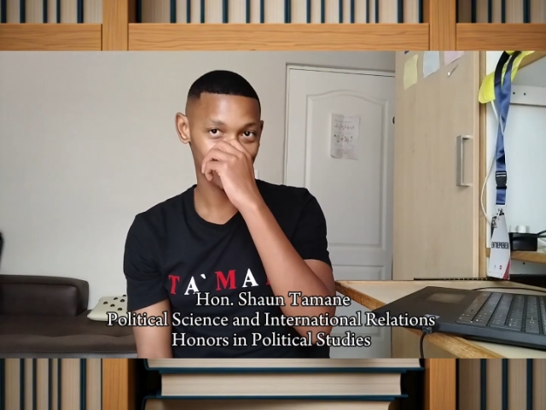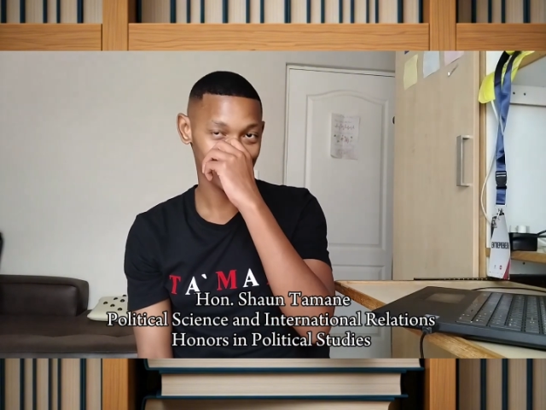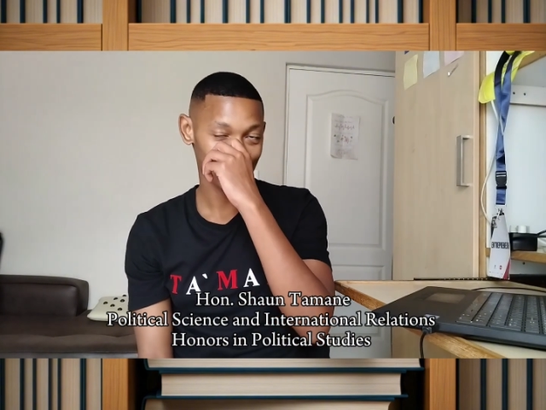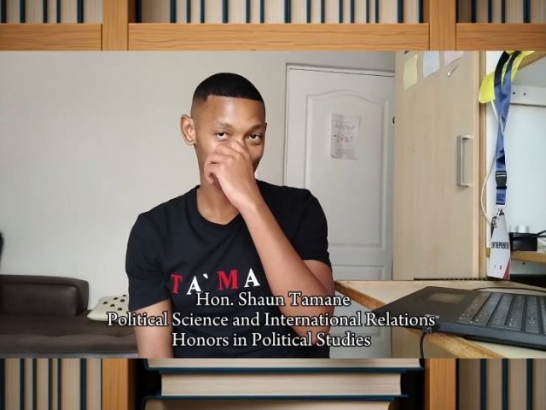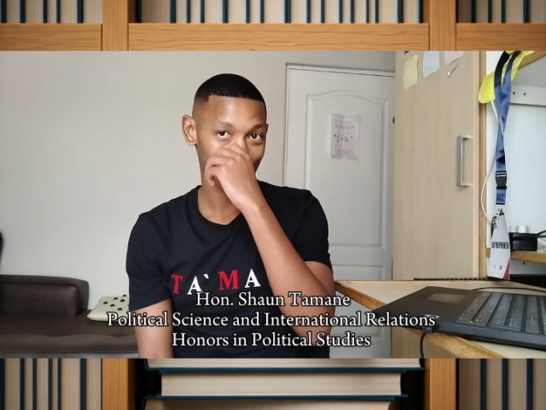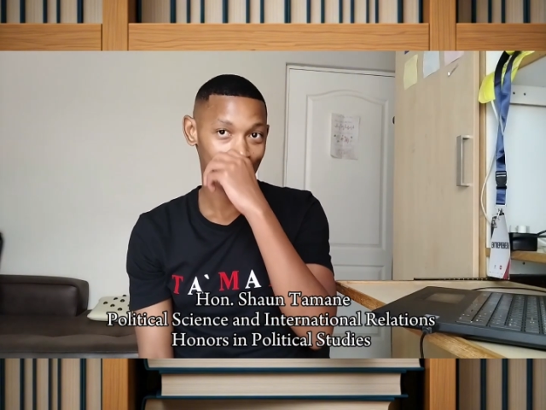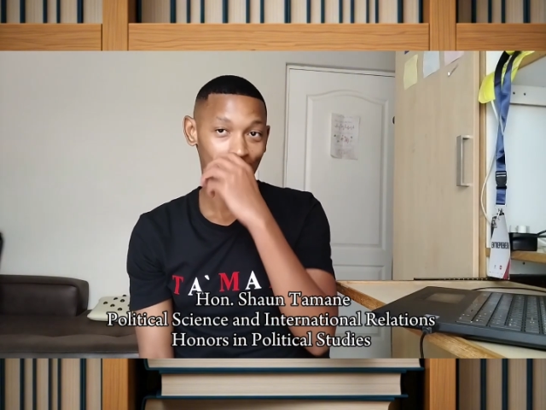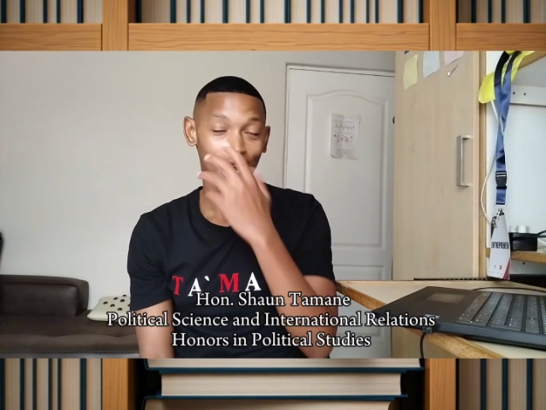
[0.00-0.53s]

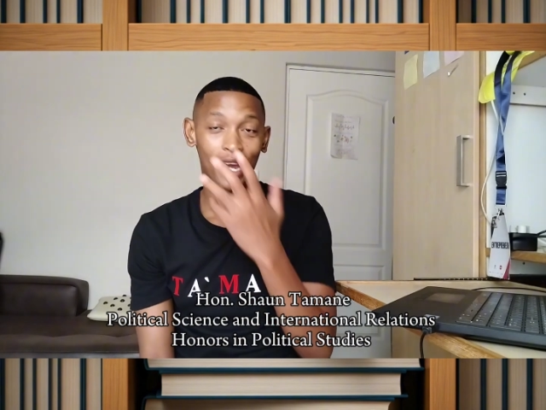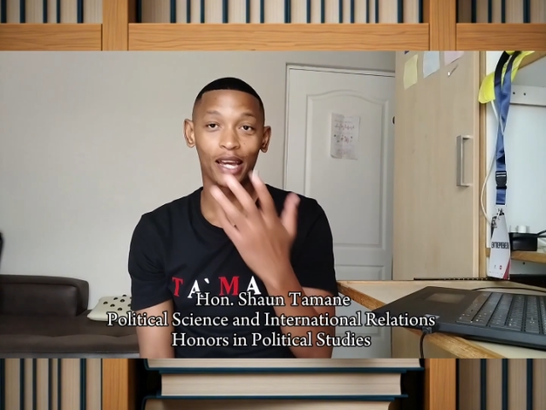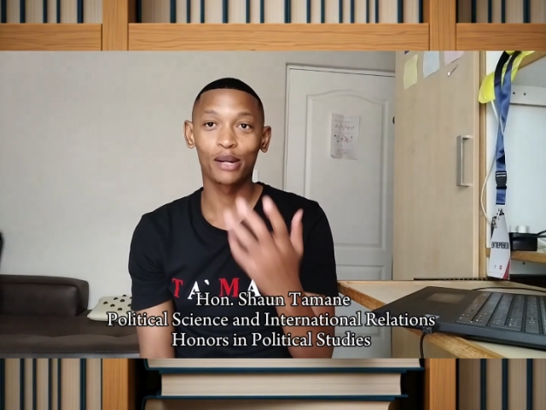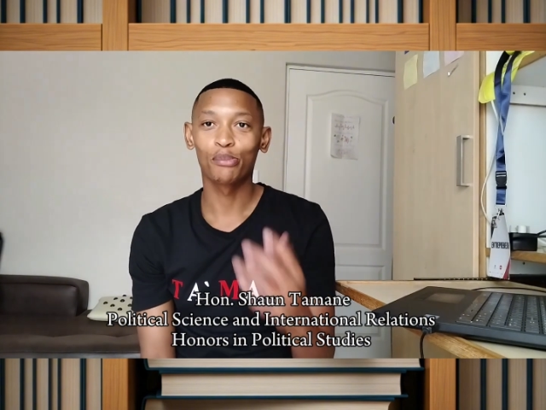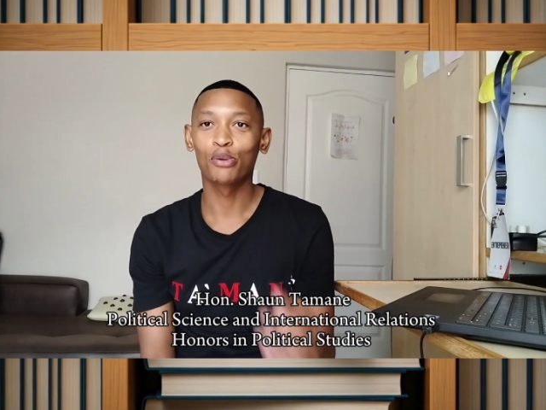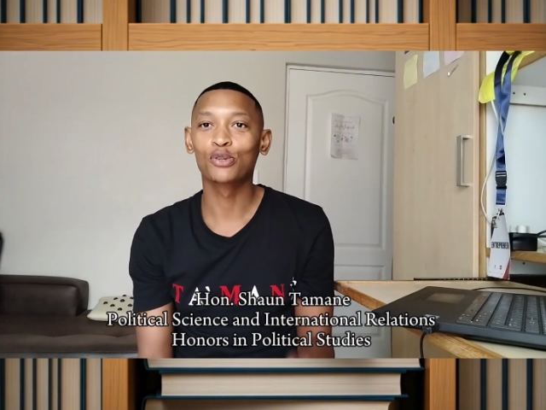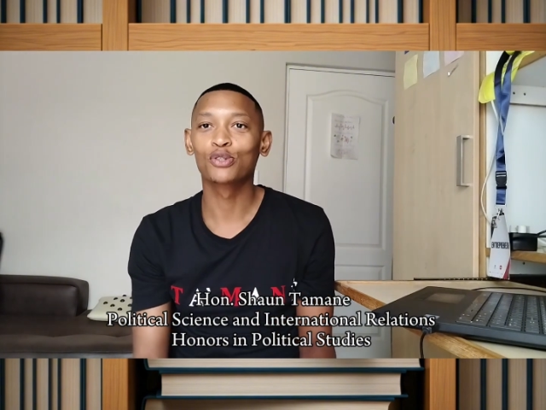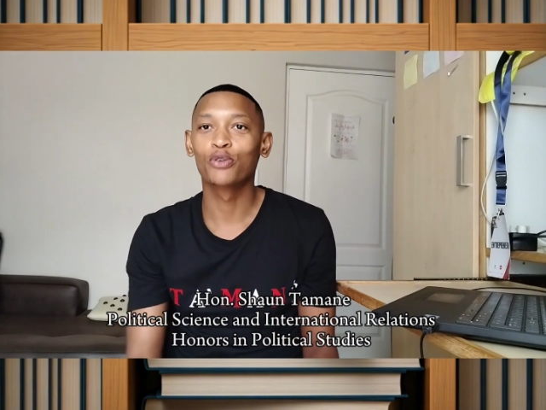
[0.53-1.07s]
and a
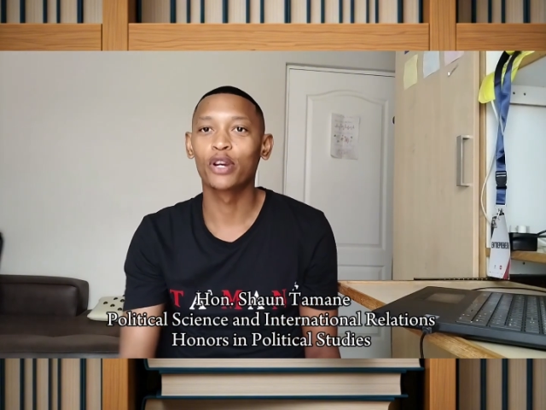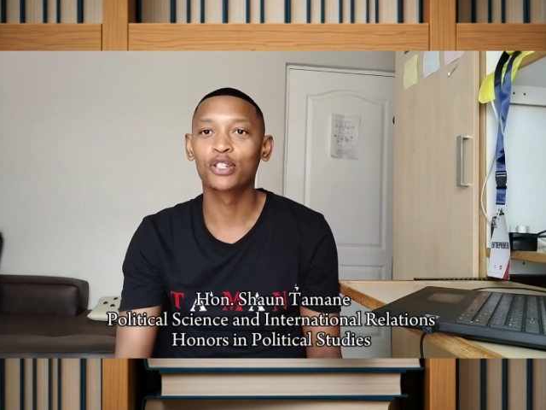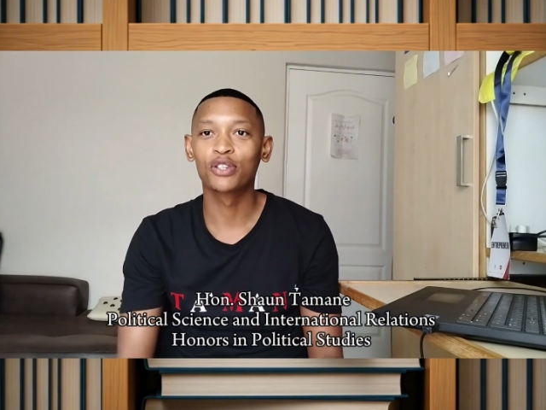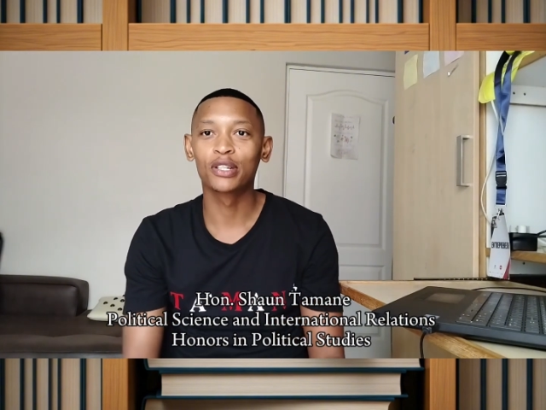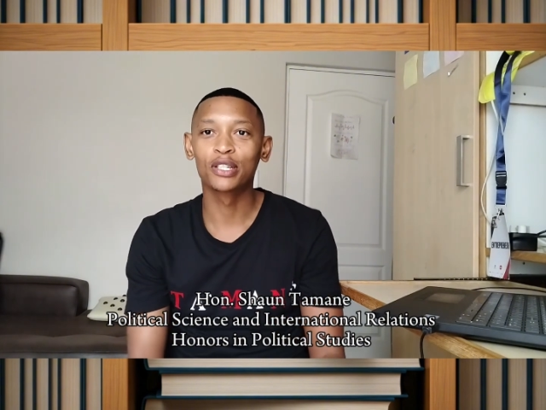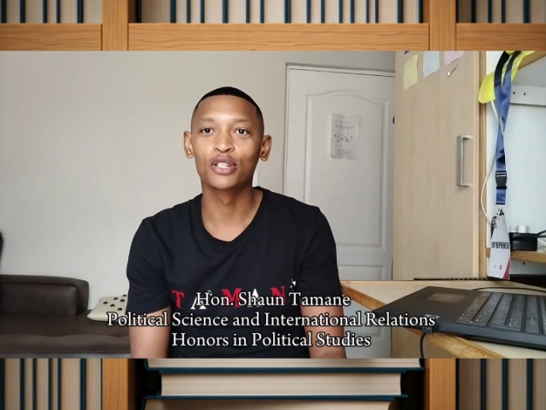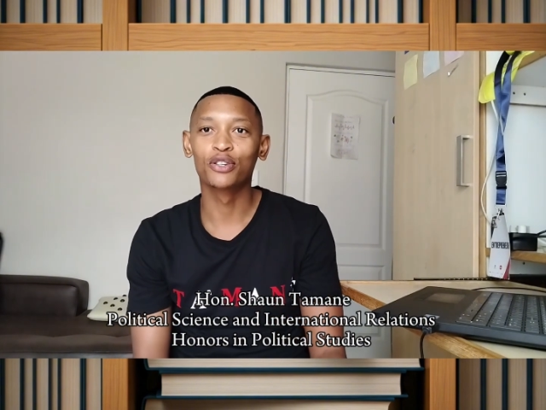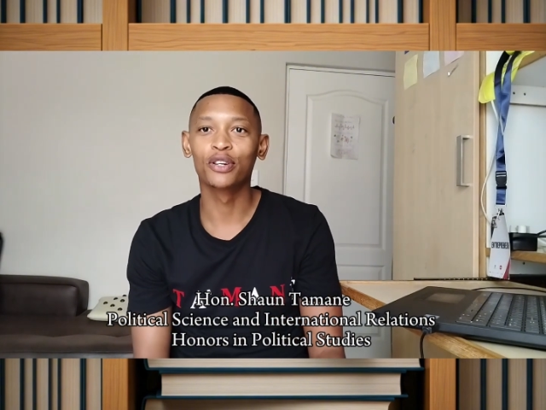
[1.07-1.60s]

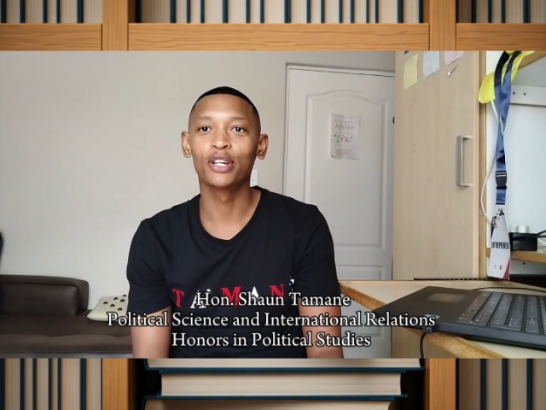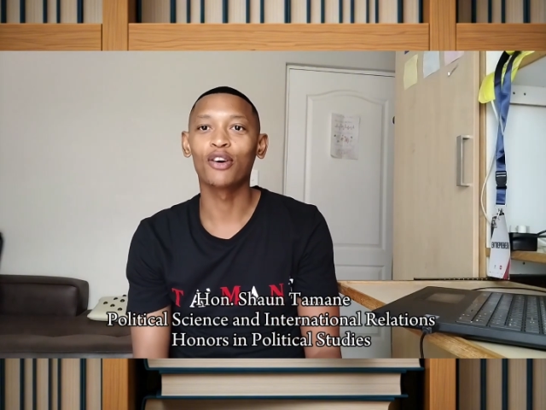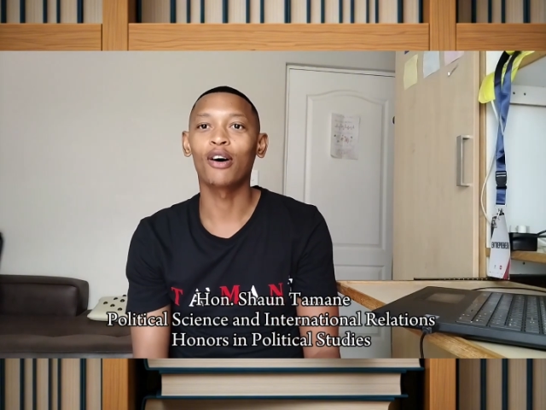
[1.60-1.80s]
postgraduate degree